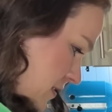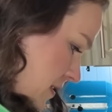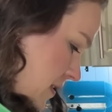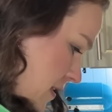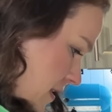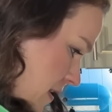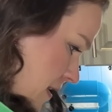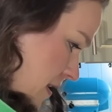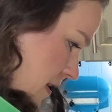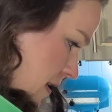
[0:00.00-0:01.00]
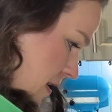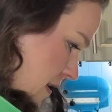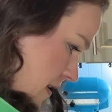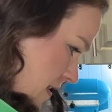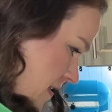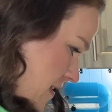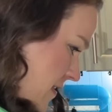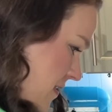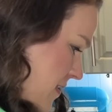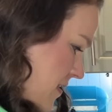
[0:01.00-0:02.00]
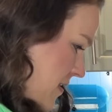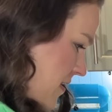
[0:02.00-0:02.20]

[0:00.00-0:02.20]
the branches and pulling it out to the sides.